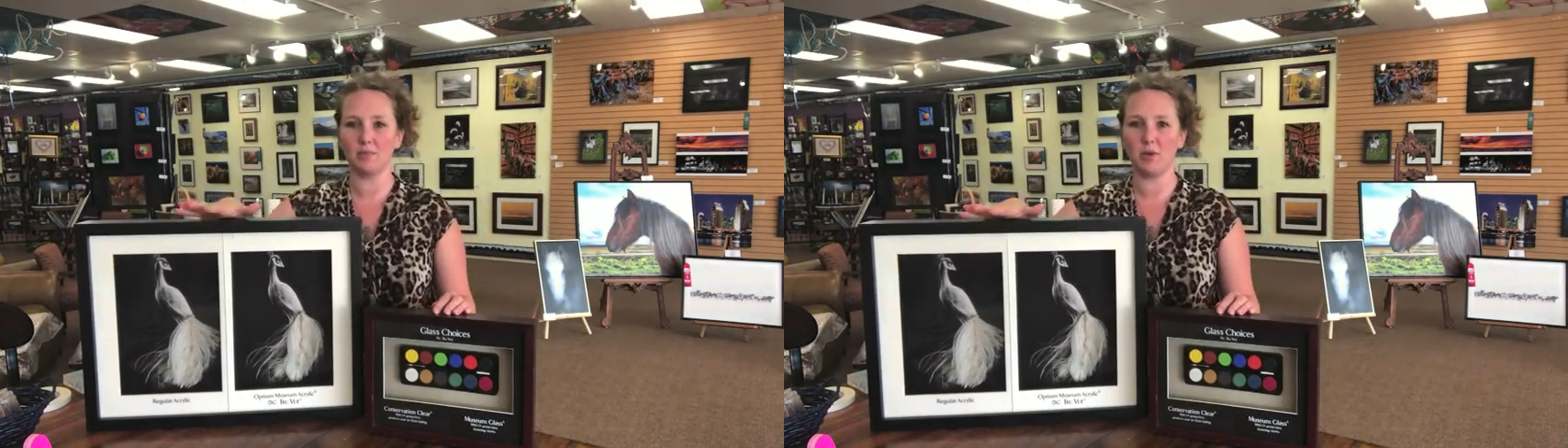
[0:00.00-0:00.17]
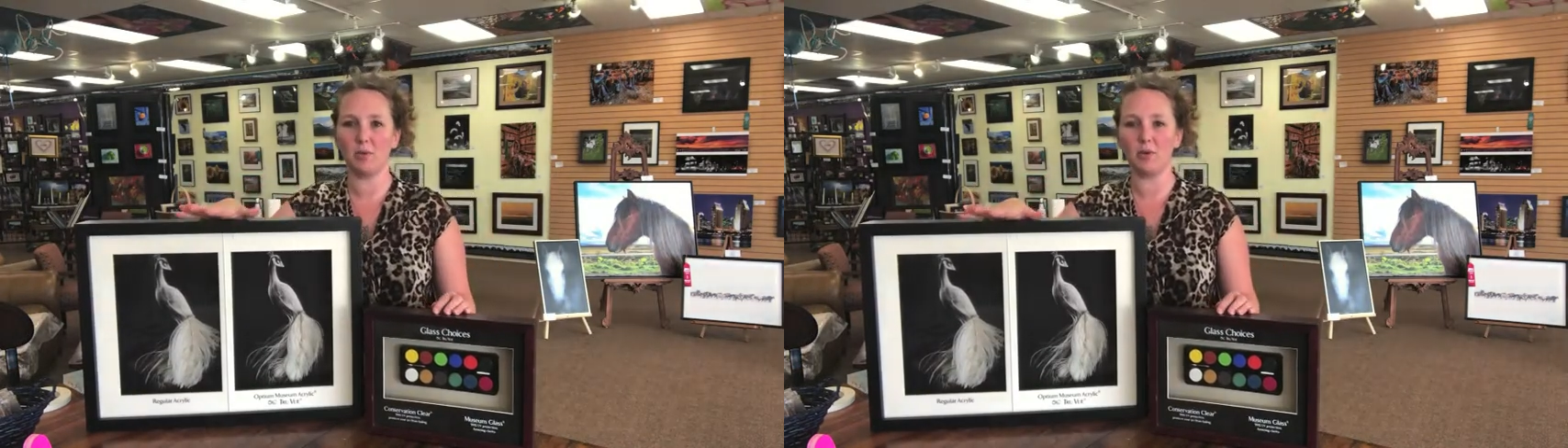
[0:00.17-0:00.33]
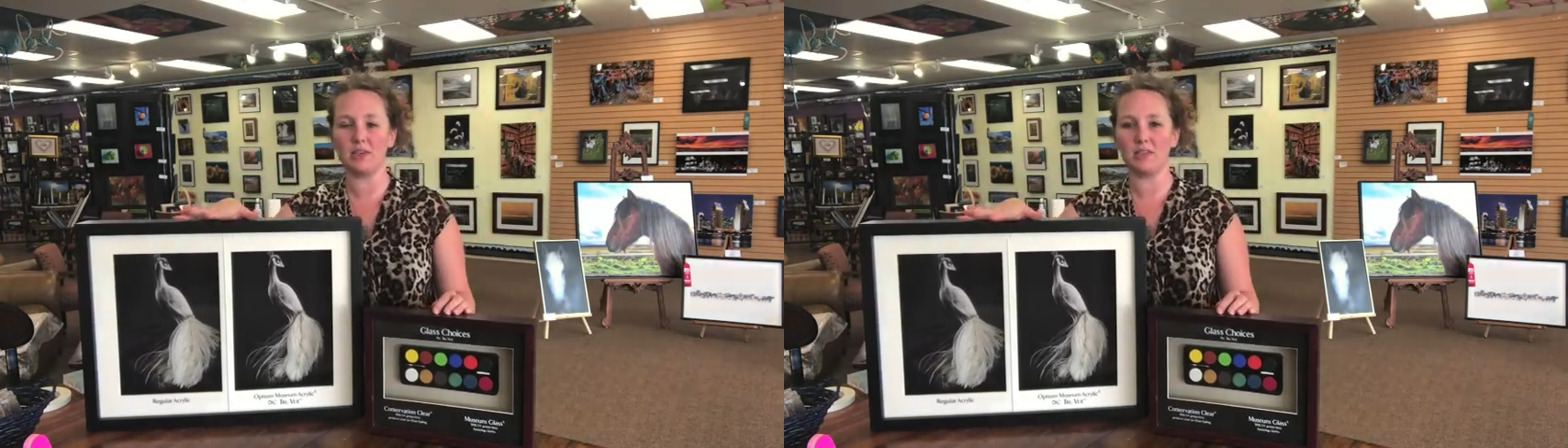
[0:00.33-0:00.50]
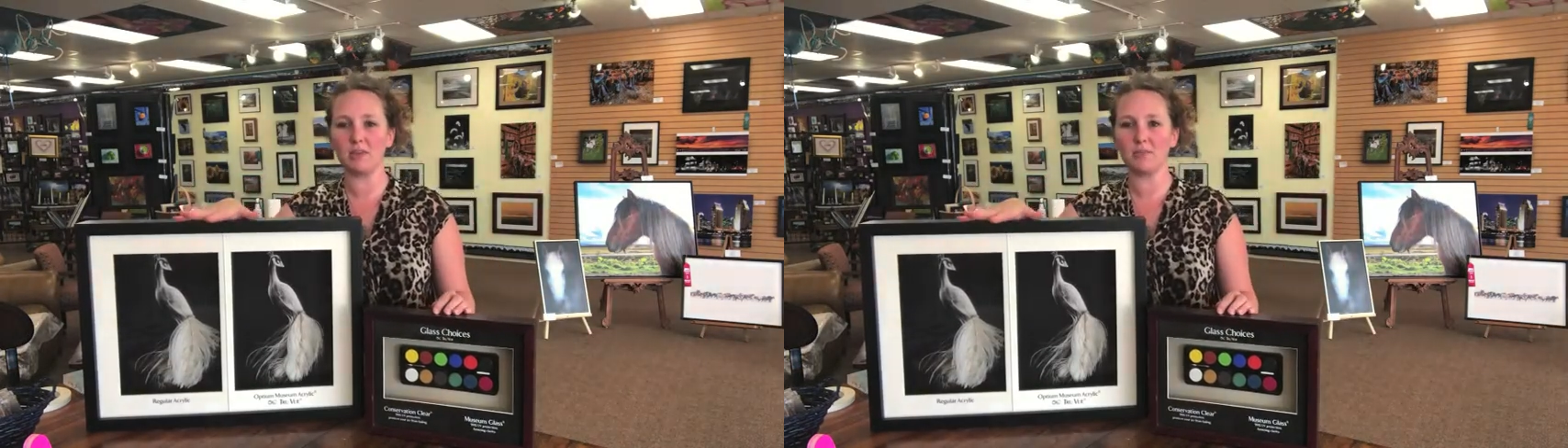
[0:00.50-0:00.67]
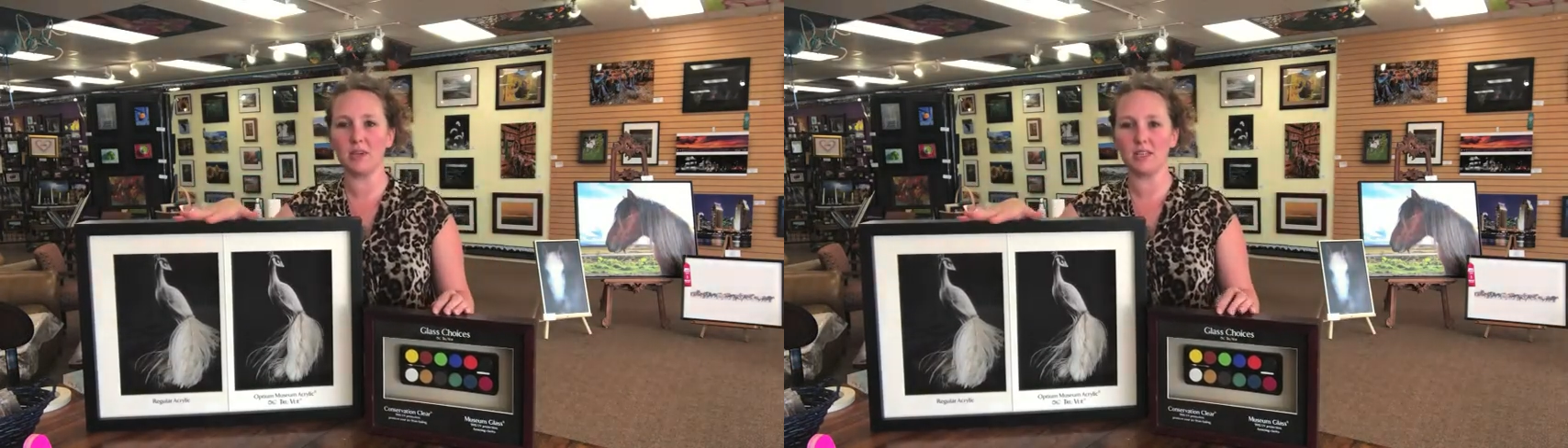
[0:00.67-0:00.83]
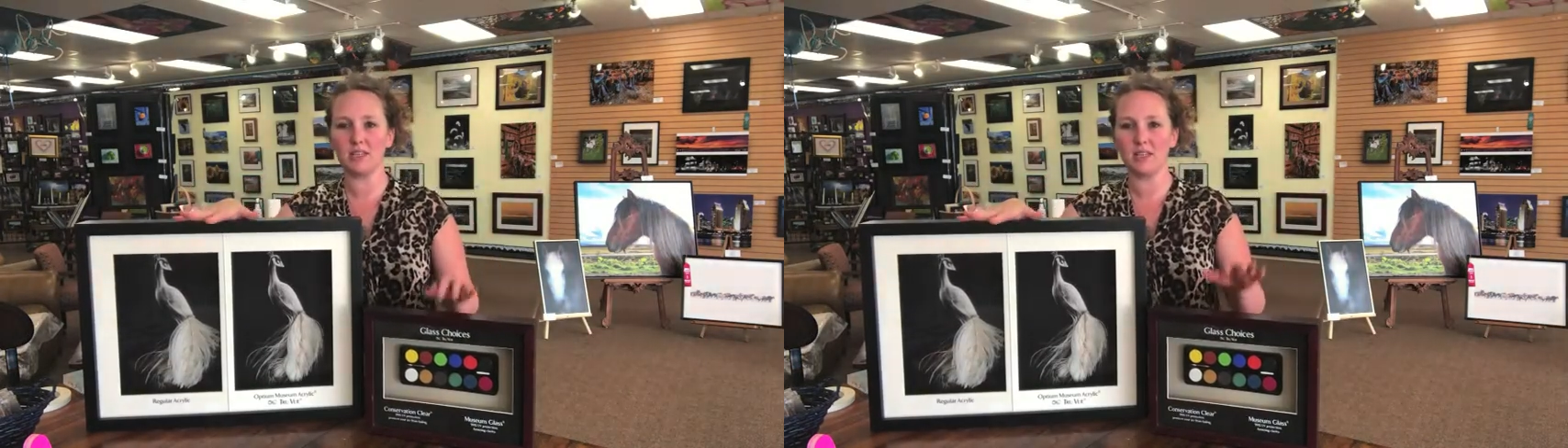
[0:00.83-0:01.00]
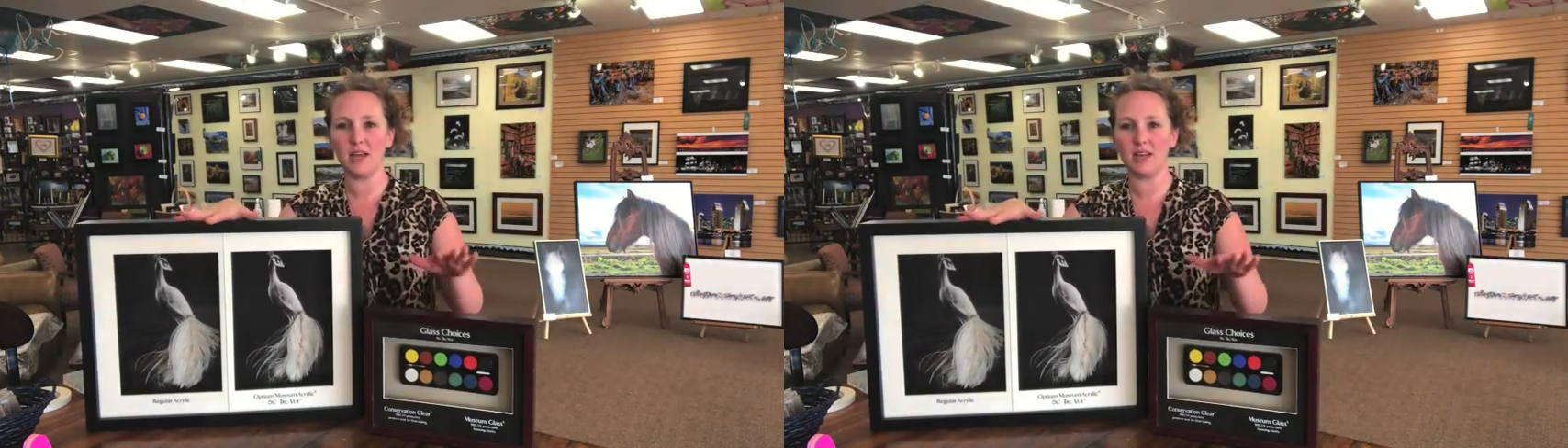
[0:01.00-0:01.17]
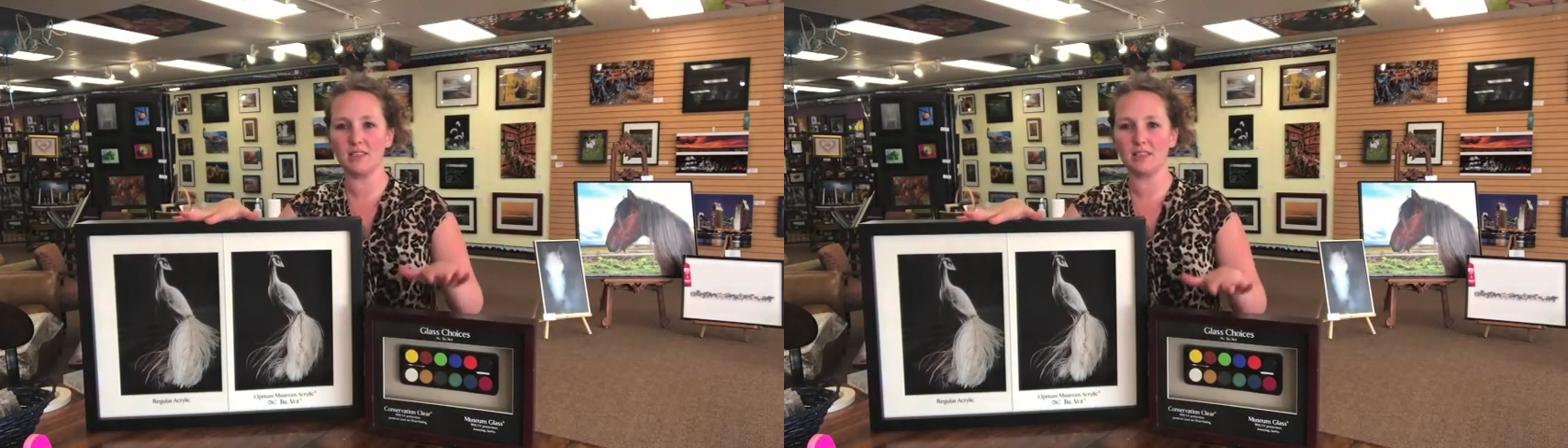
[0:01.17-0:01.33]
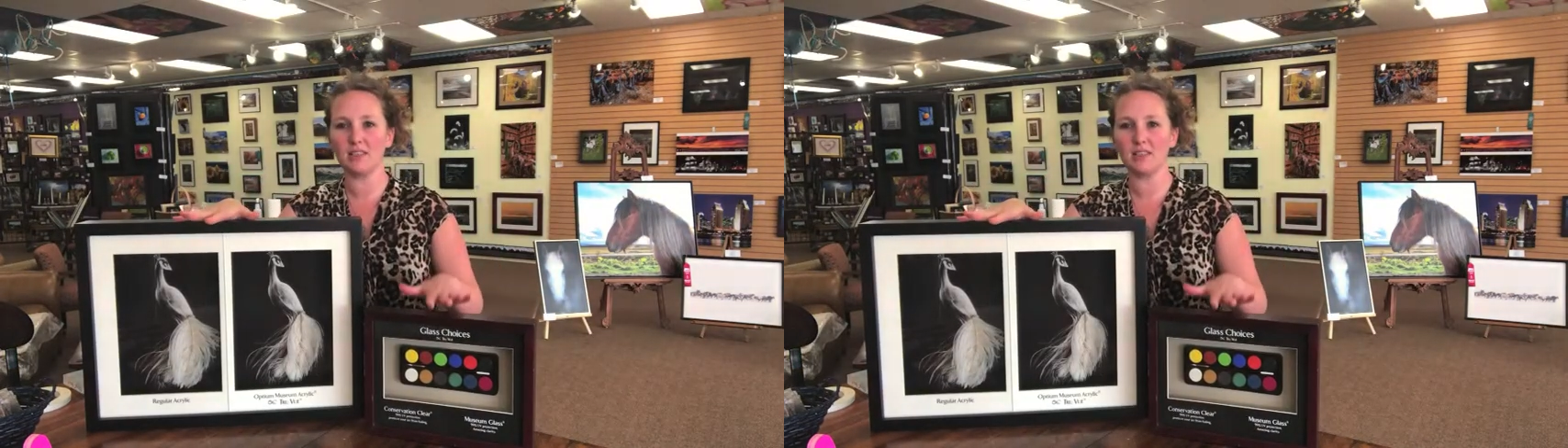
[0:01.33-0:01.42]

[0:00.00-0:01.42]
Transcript: big one is plexiglass,